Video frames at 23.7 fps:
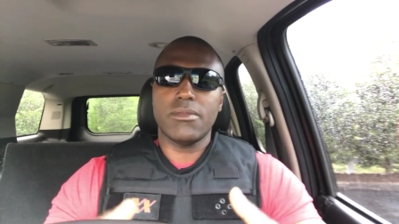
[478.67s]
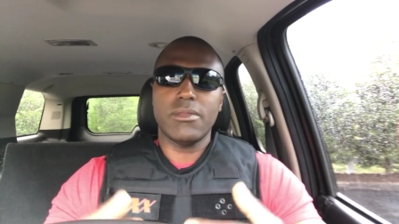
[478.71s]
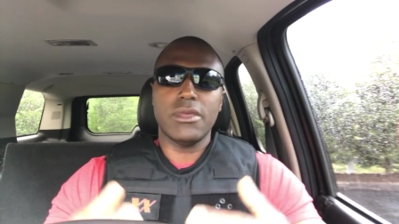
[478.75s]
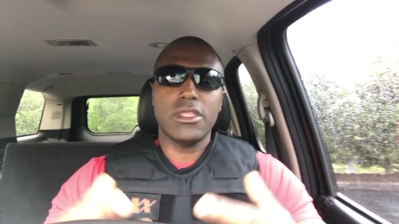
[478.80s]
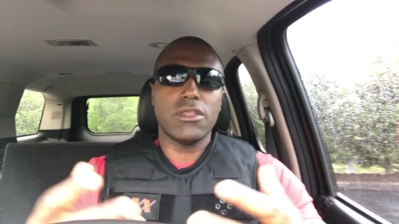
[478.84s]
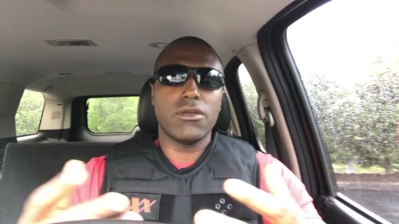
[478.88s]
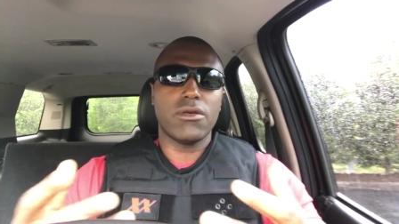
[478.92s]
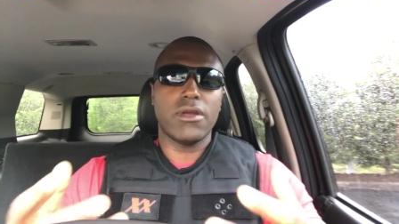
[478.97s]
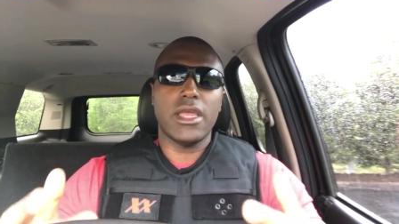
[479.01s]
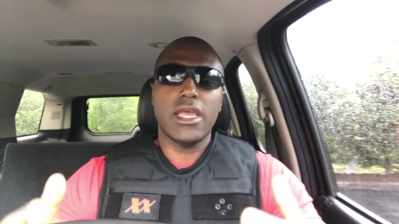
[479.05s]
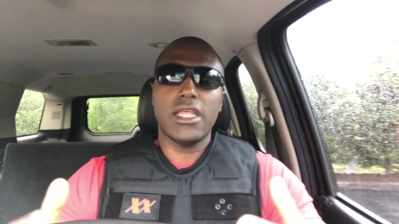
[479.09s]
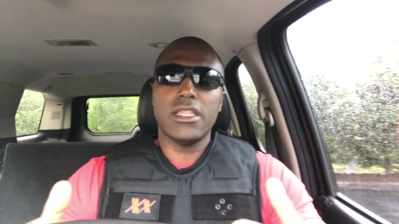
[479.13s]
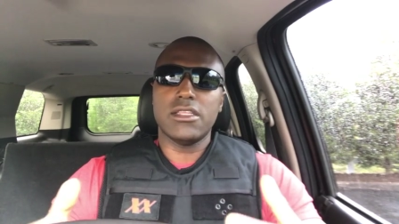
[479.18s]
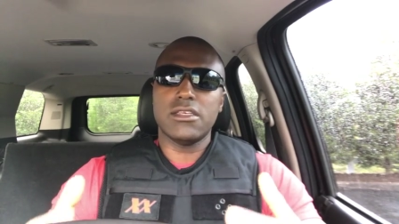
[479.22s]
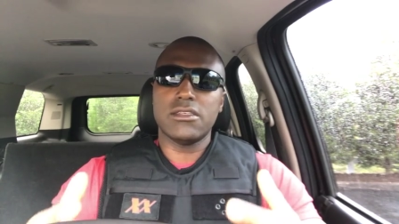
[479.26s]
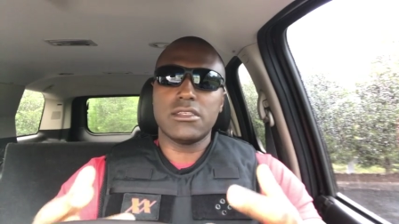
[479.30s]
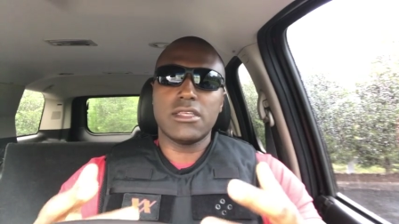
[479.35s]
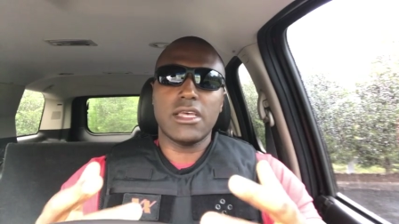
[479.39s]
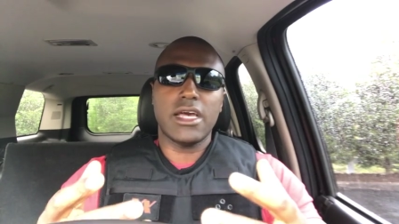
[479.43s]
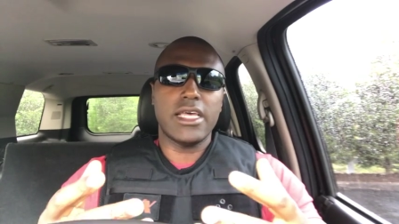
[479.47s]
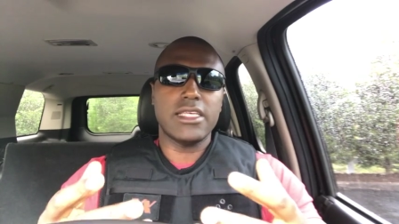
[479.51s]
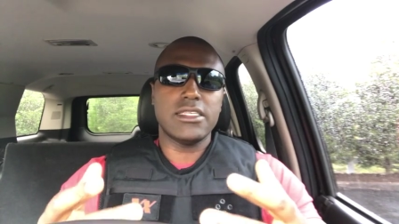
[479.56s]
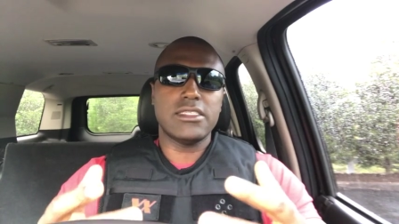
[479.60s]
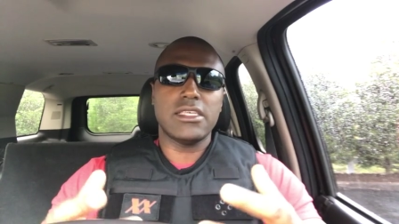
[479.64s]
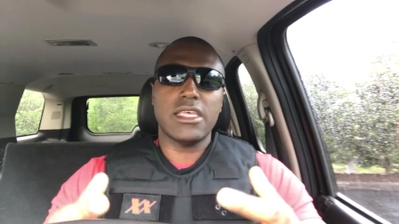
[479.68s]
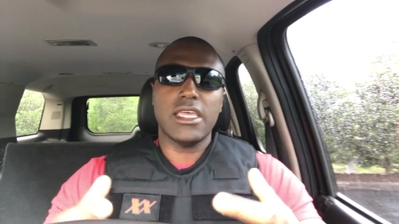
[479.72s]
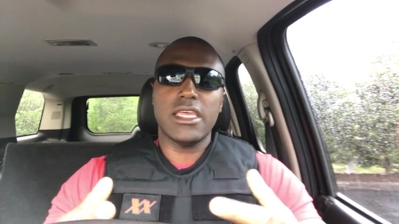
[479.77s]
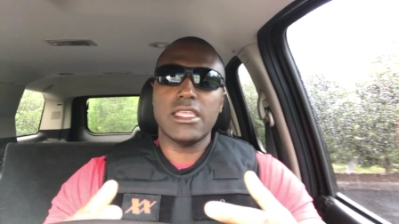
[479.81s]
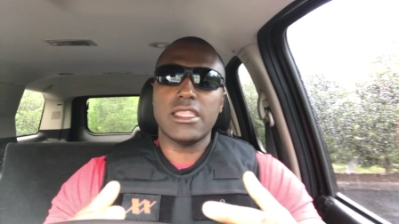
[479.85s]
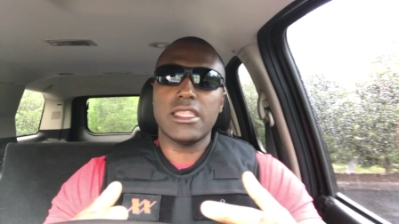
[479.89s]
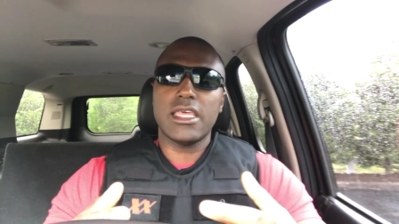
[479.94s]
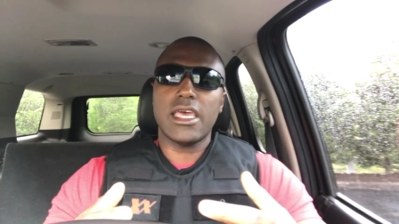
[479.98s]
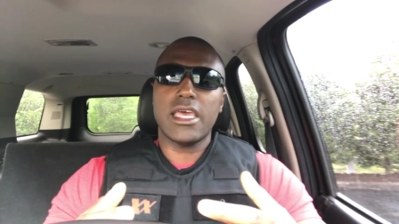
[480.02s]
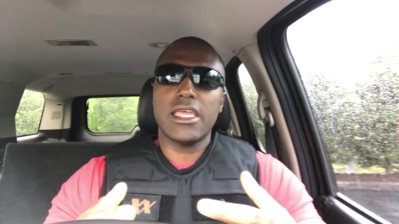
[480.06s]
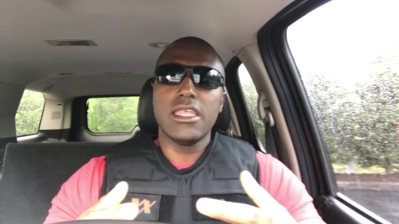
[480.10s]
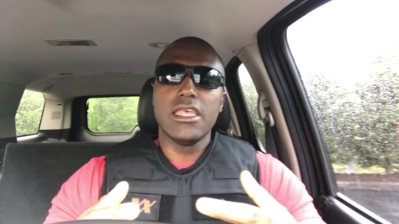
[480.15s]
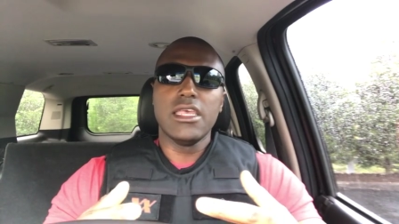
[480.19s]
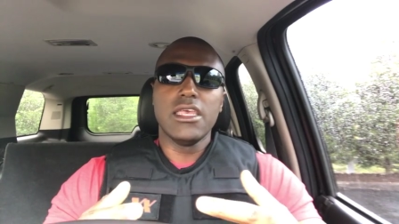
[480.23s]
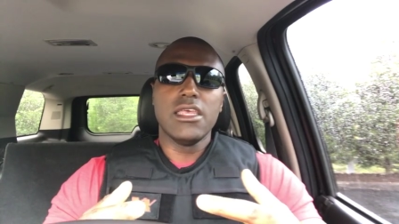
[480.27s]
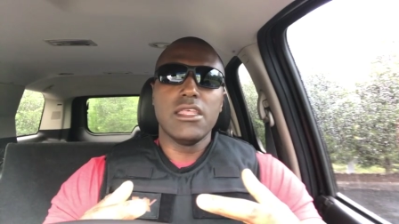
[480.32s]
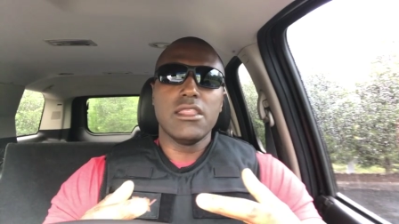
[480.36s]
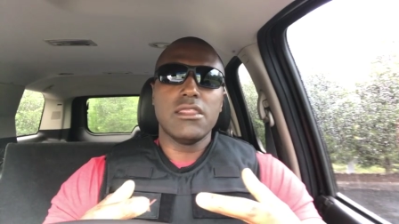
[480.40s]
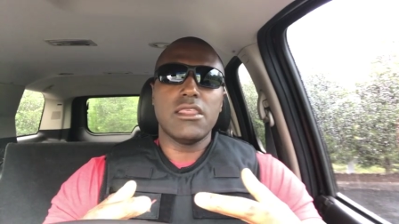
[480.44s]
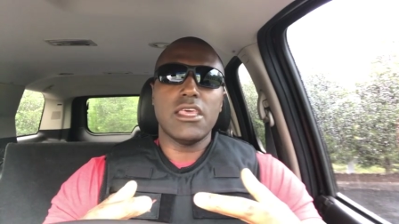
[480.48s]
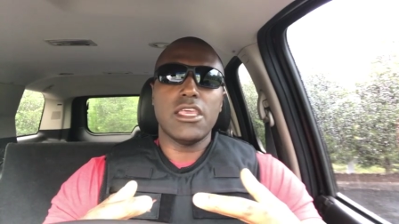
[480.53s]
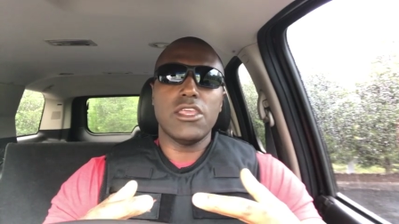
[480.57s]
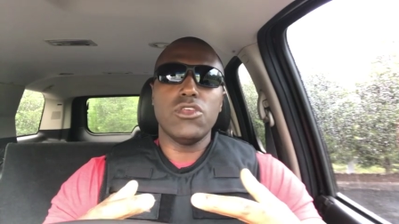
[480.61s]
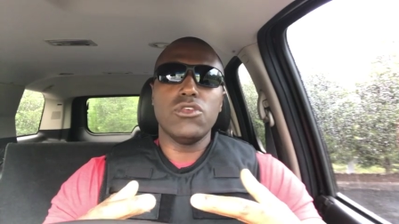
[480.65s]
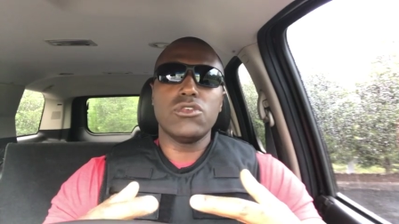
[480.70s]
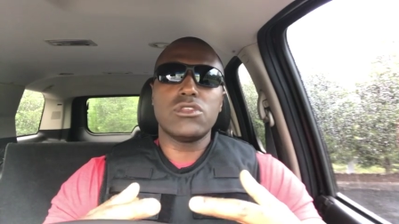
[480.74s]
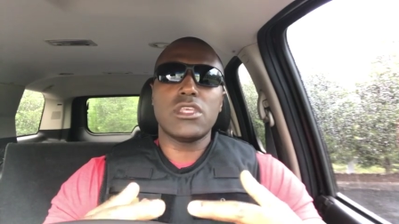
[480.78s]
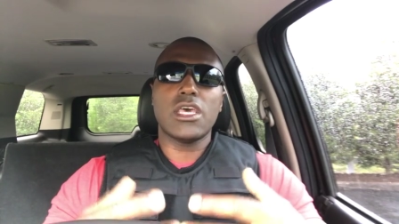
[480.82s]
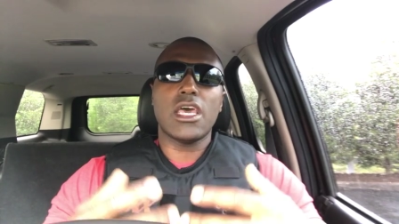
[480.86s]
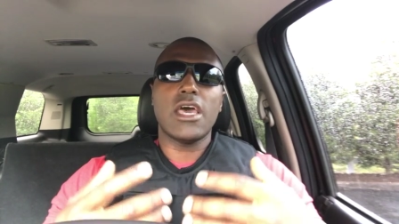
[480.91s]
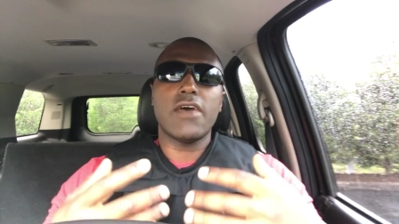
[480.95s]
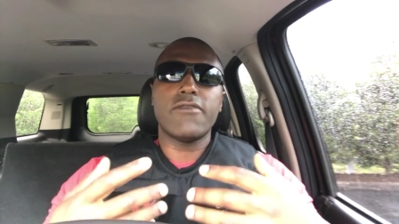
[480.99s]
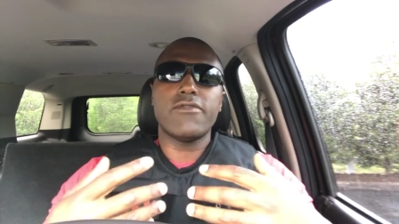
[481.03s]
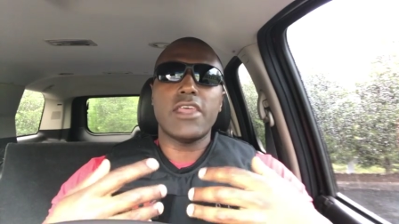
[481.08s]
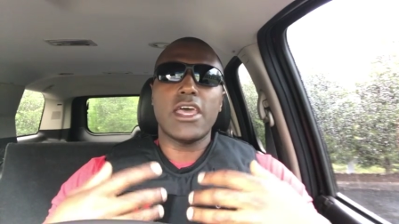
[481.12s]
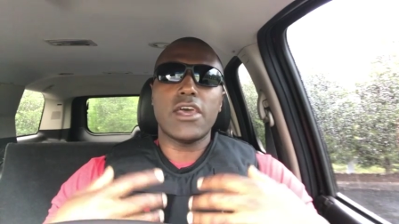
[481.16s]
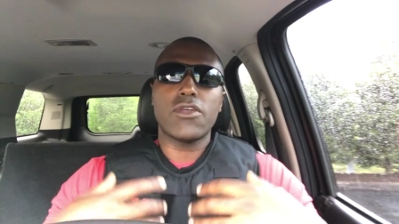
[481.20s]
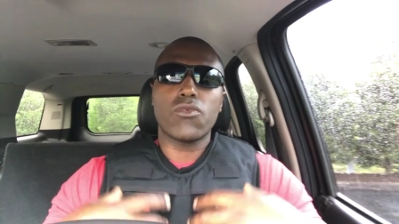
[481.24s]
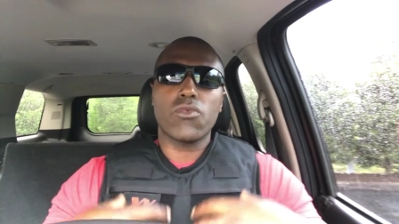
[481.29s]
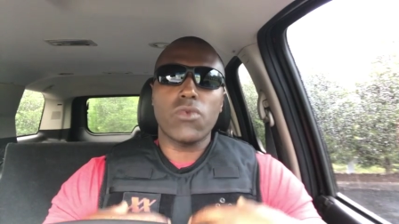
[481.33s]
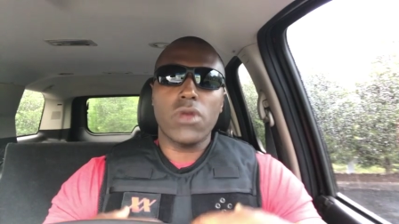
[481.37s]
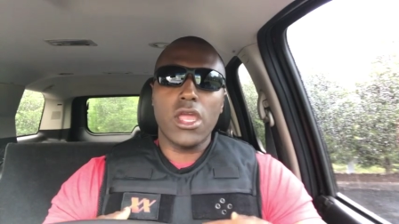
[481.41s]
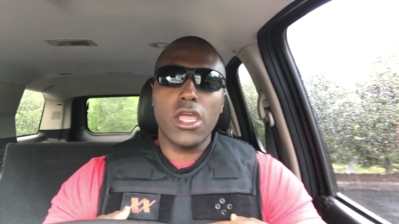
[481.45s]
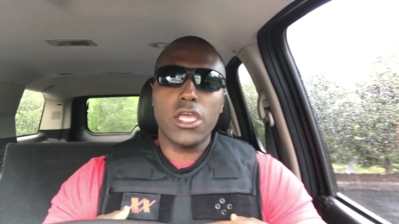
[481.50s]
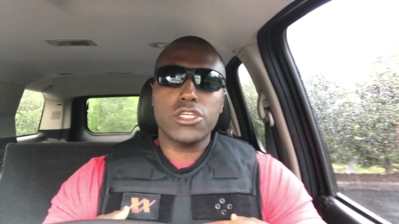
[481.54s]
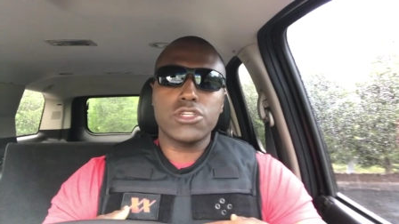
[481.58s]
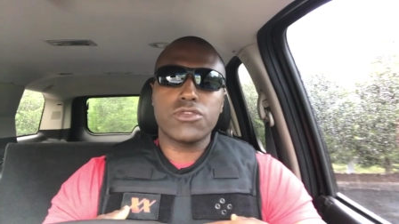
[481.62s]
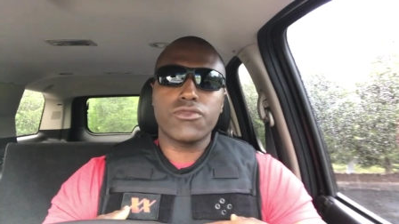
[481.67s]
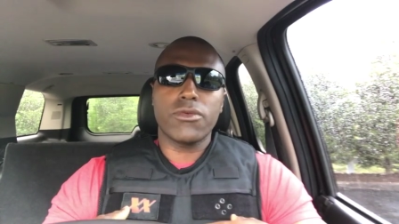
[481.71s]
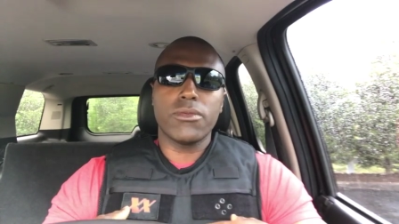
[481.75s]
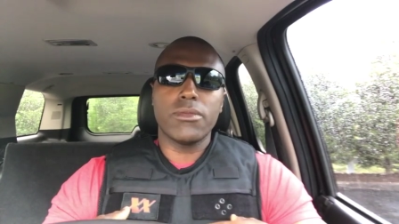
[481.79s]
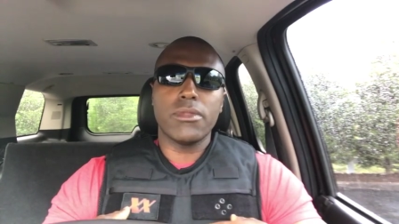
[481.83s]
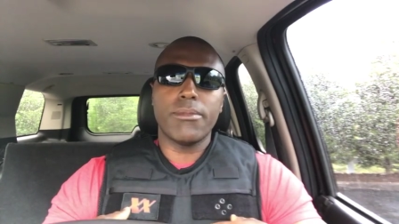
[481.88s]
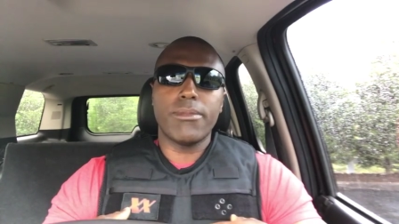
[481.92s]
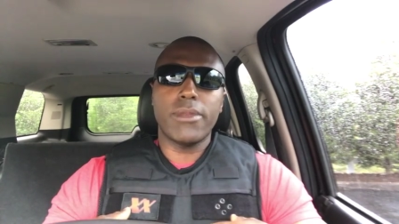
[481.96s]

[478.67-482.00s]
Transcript: I mean, they're endless. Guys saying that they used to have that rash from the